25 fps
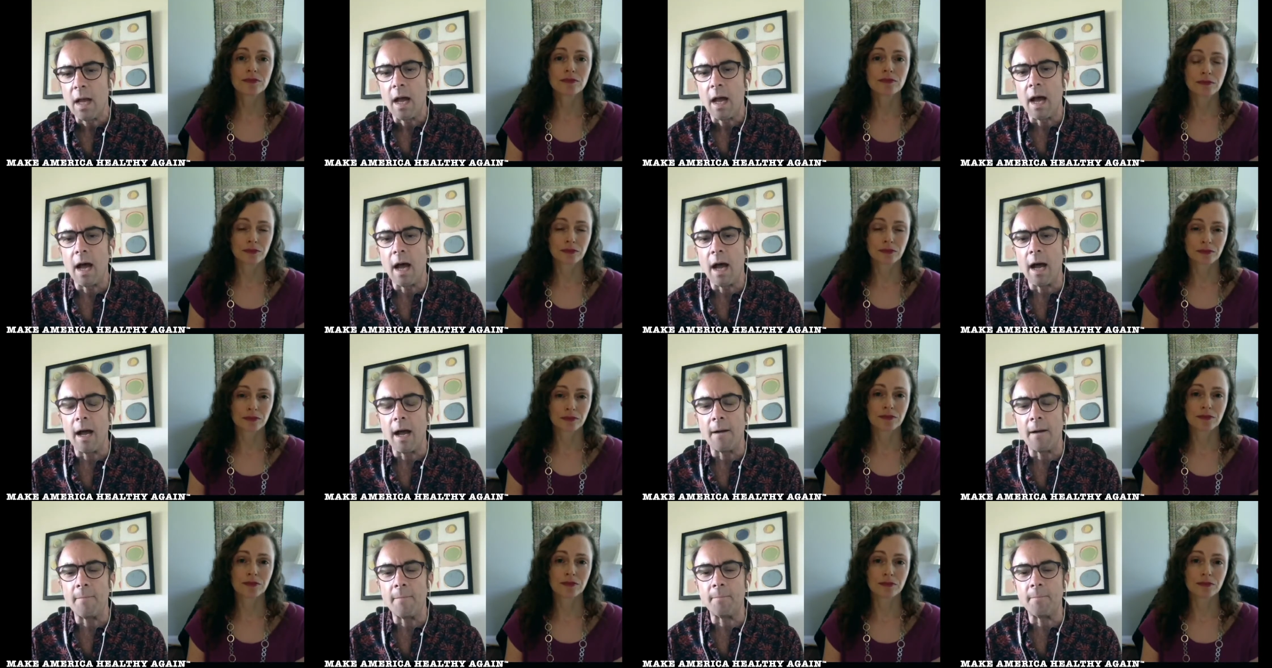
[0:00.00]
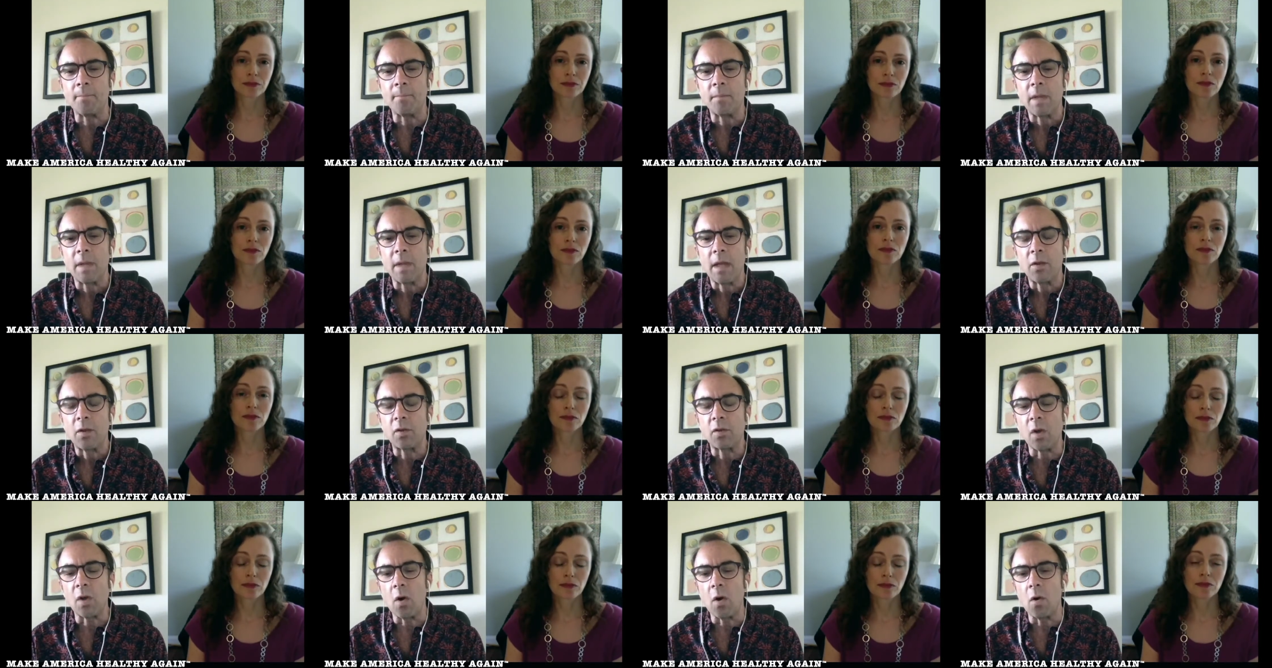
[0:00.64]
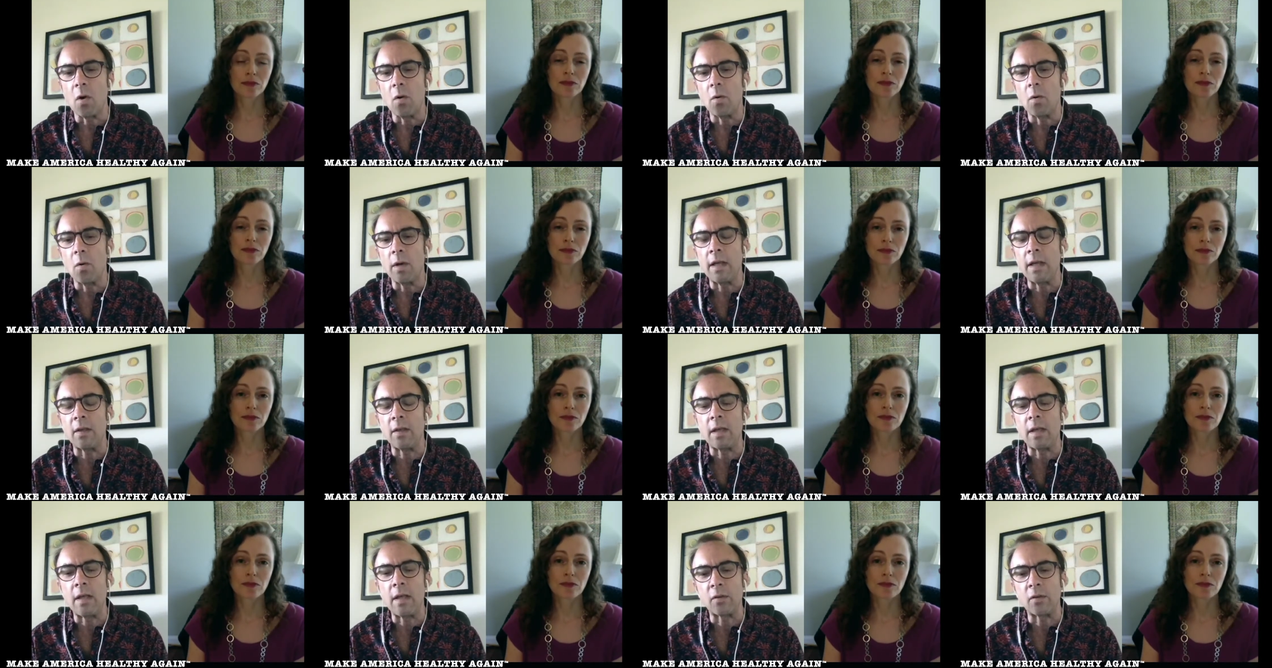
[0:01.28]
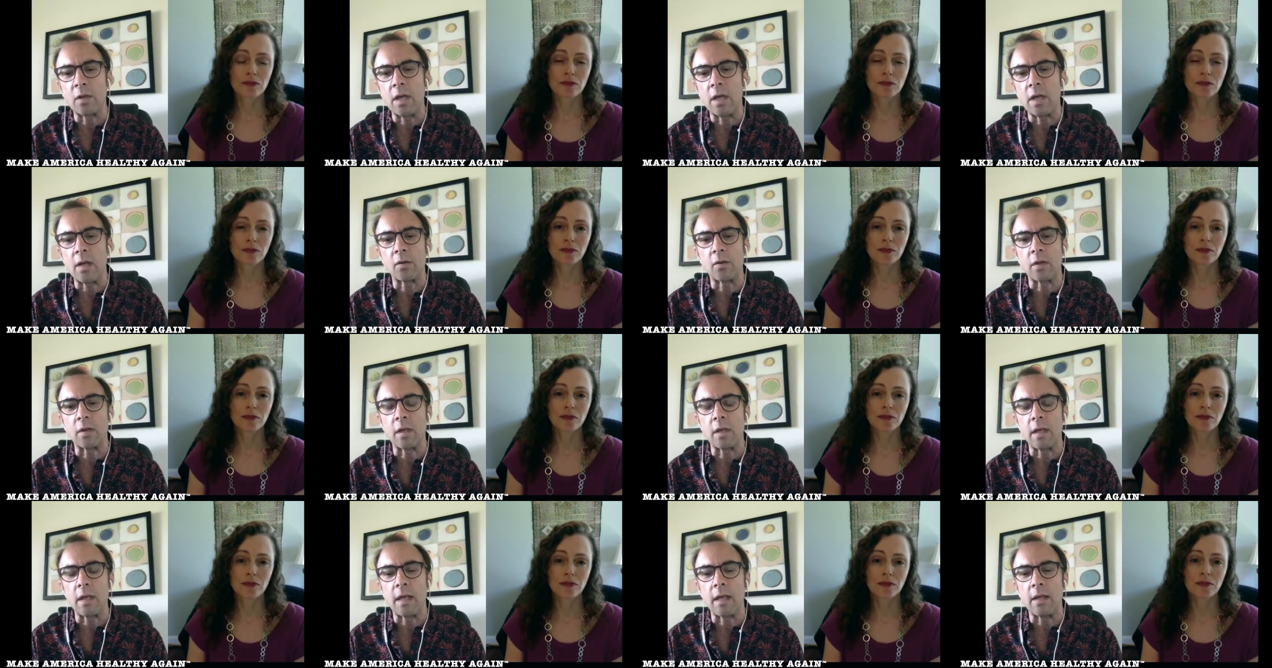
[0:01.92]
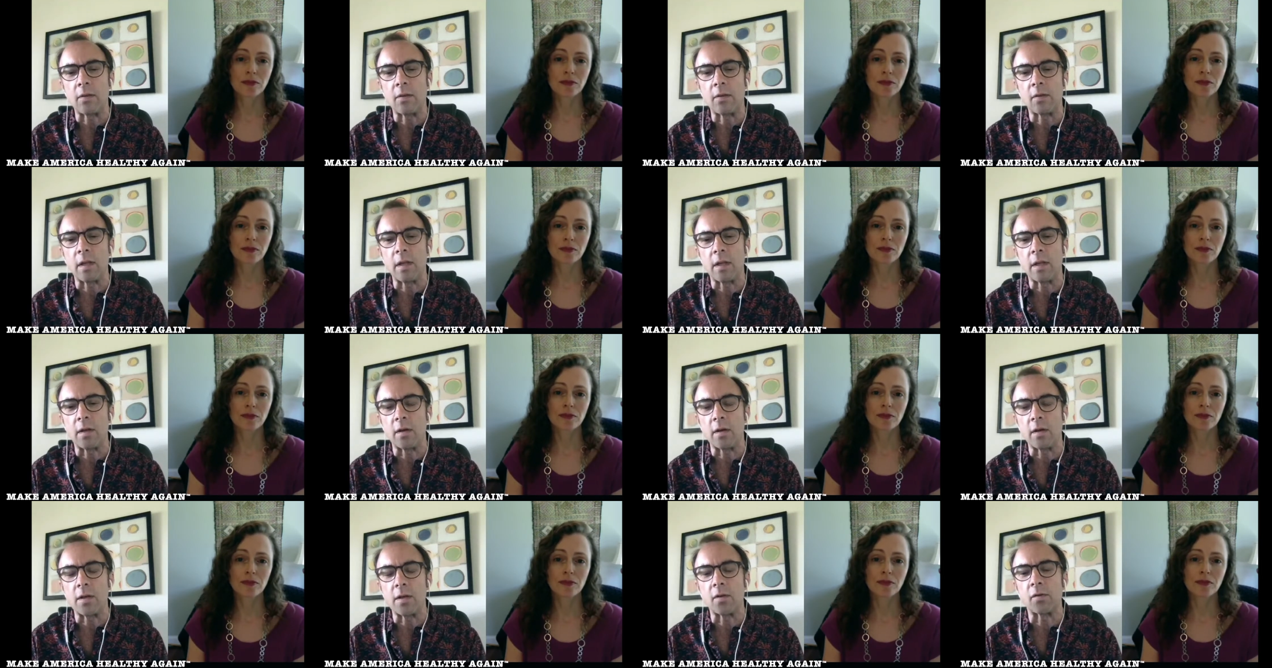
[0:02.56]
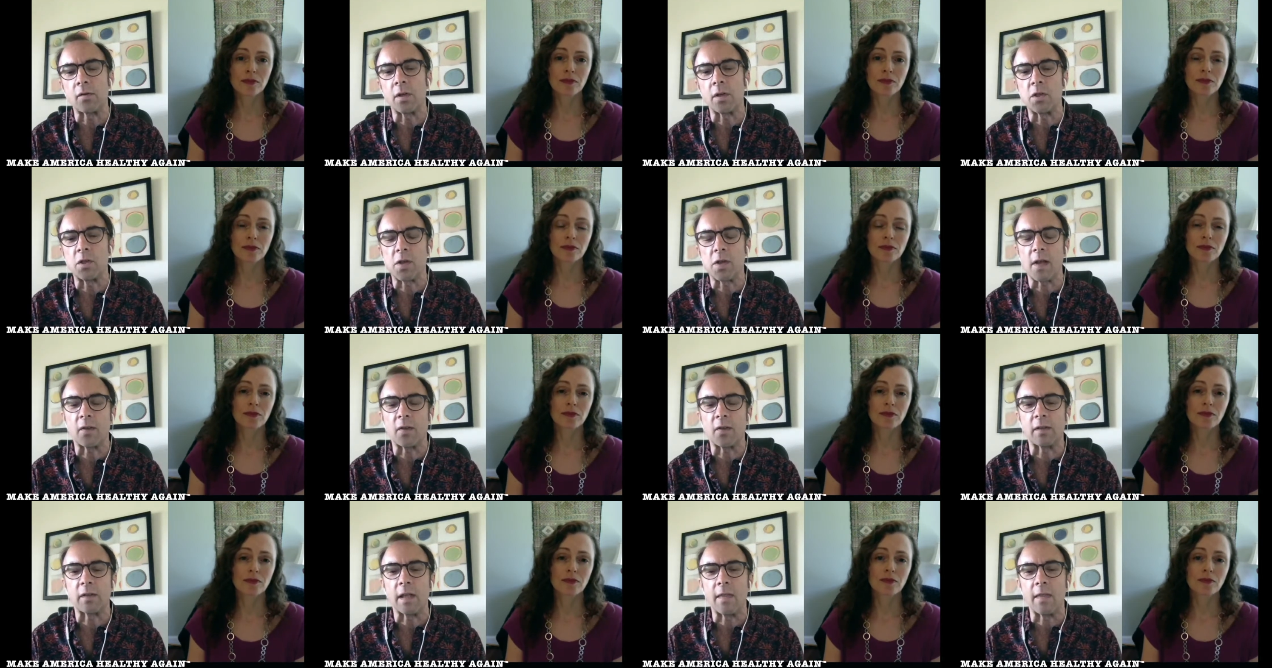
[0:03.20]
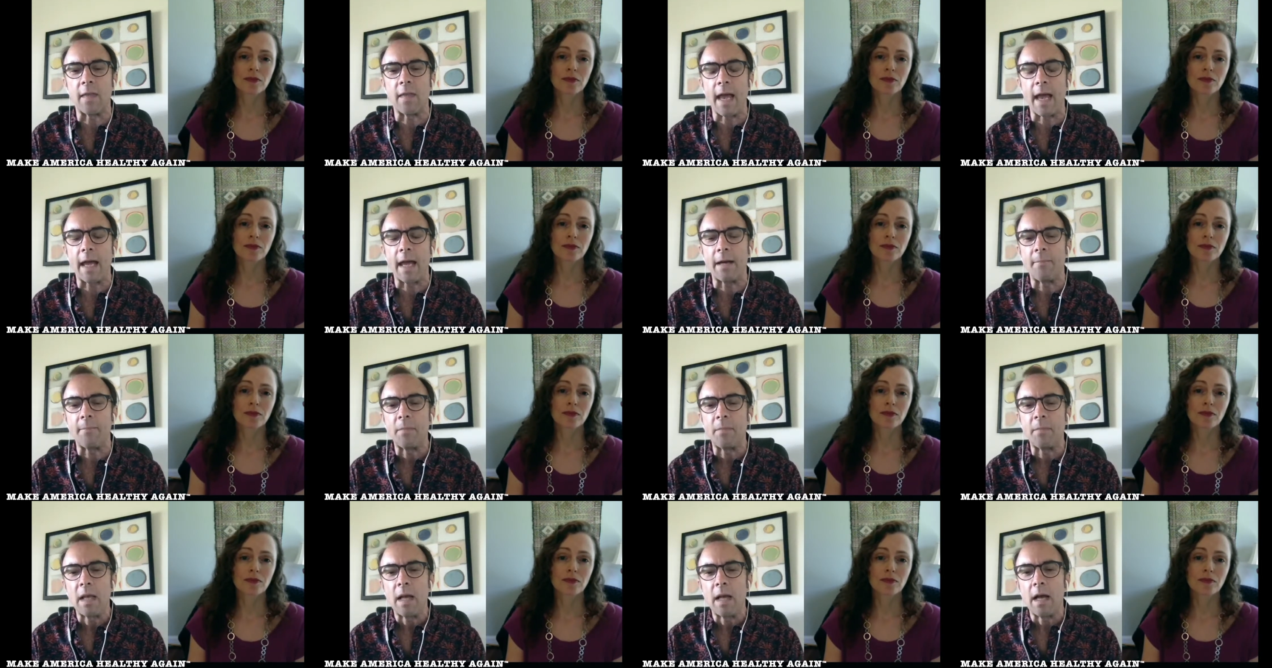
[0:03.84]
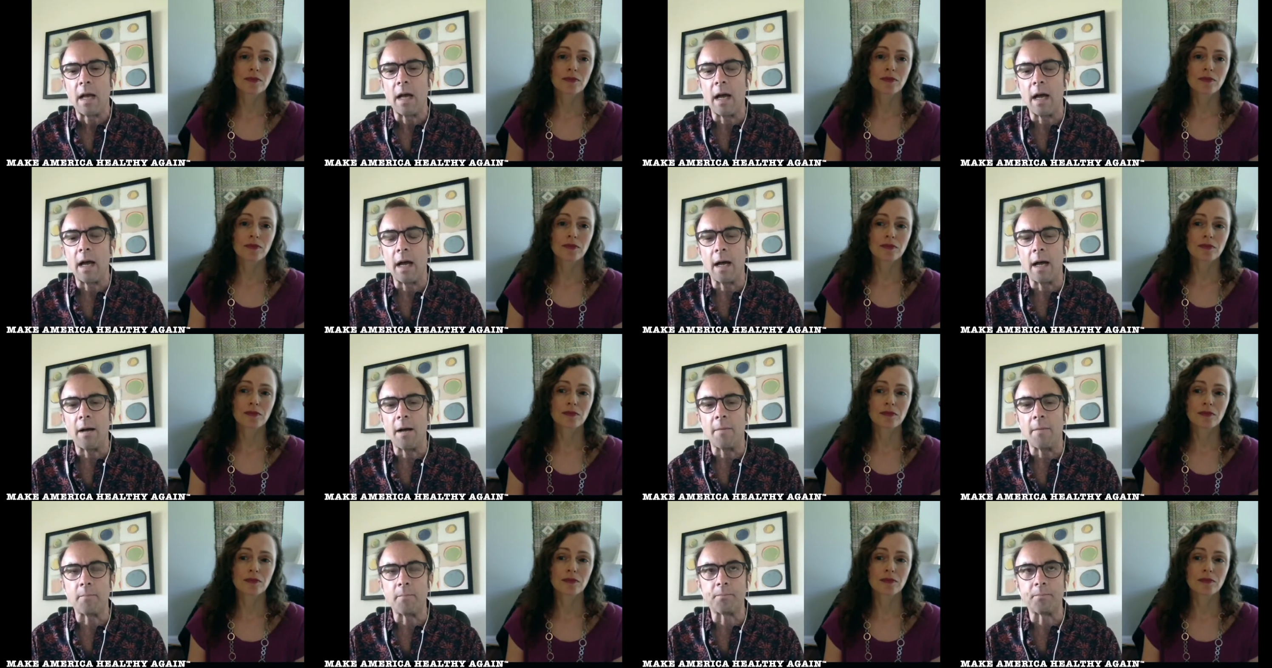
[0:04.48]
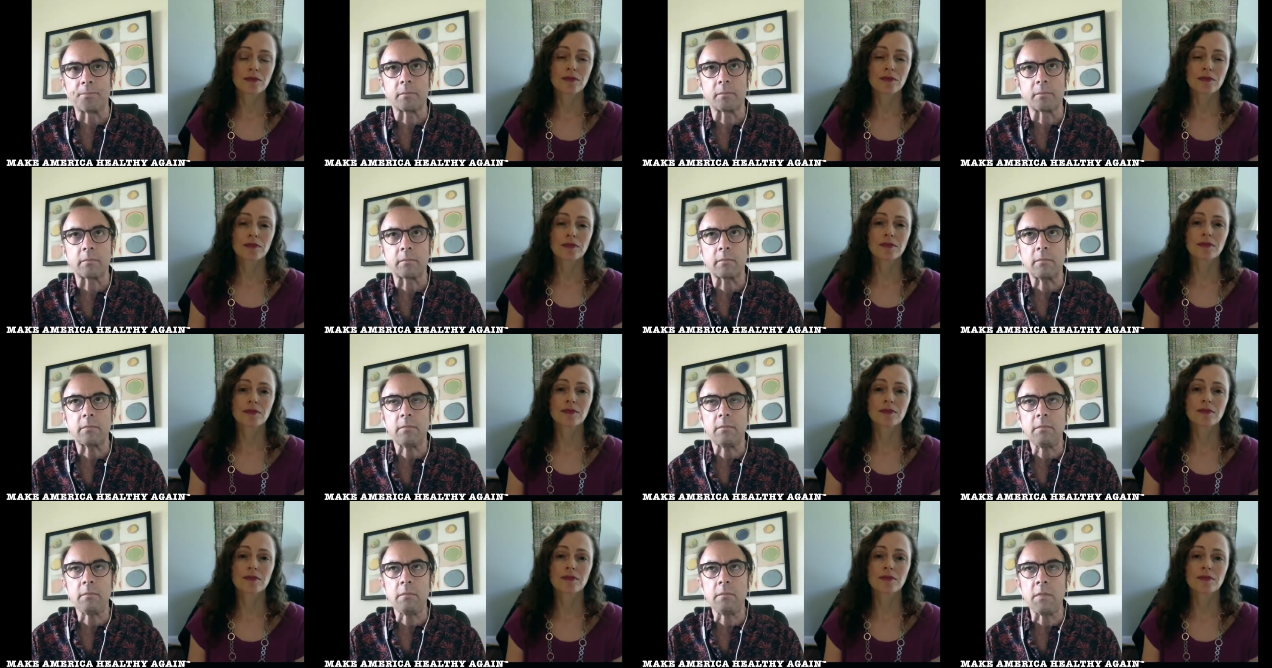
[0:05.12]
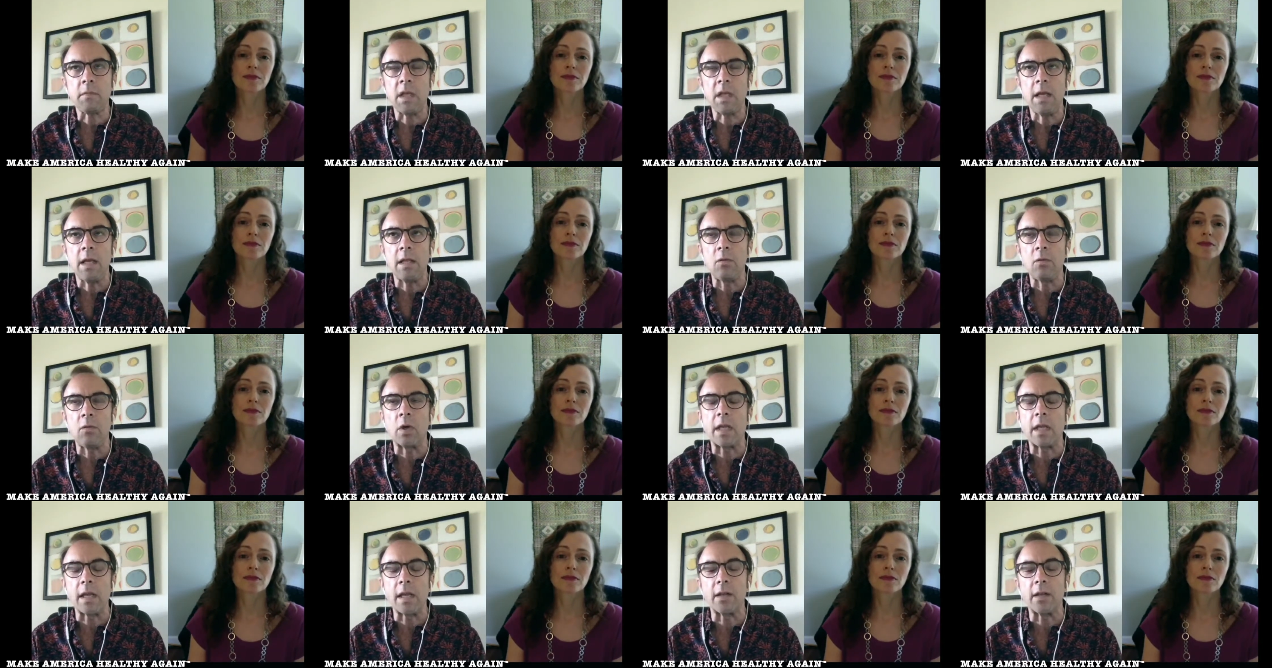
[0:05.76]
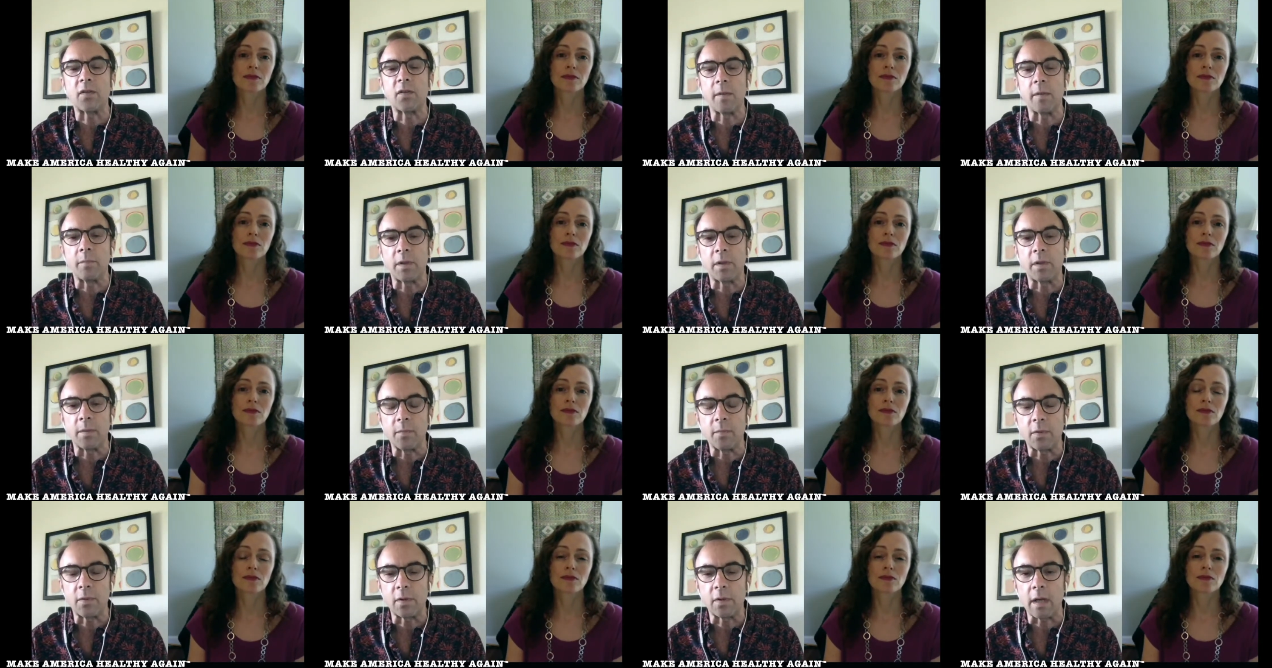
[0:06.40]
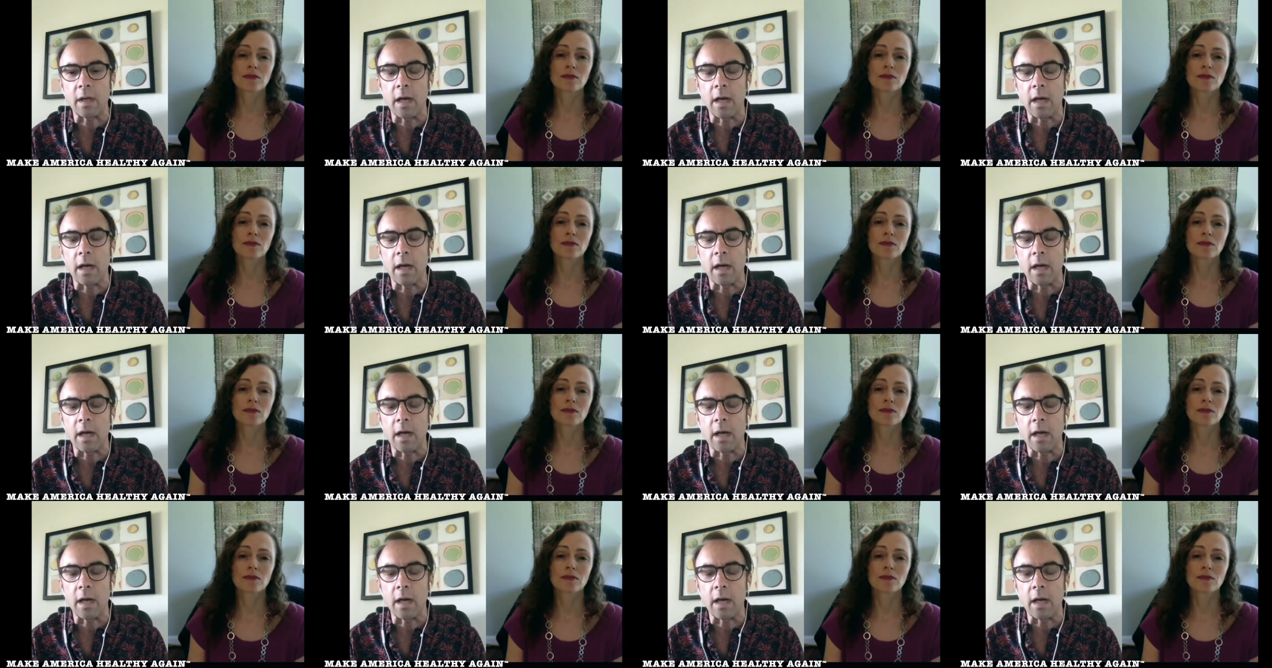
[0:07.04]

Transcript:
Speaker 1: Mm-hmm. Um, mm-hmm. So is it is it is it are you suggesting that um, looking at symptoms